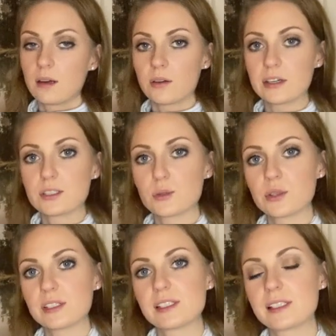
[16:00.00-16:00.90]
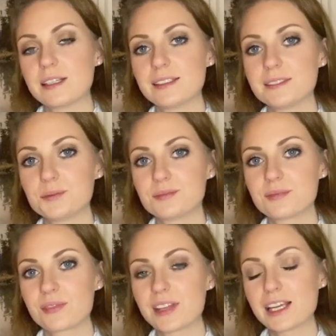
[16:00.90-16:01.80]
All right, Taurus,
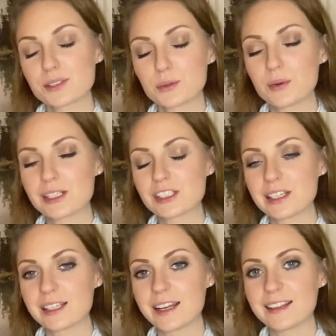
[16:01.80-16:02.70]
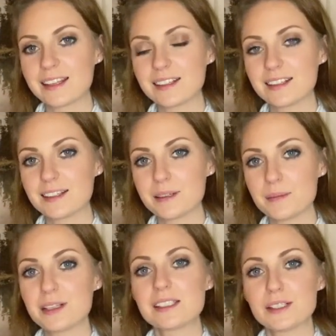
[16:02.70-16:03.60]
thanks for watching, and then um,
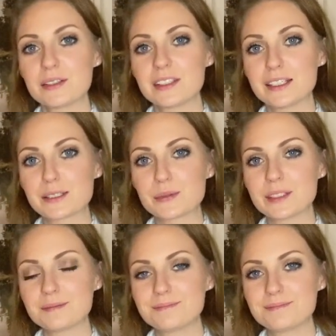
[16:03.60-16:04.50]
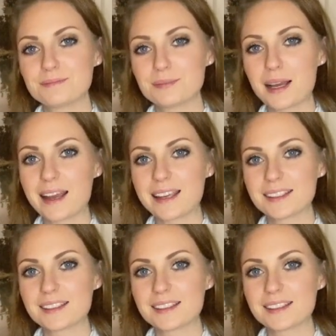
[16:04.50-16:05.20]
I'll see you on the next one. Bye.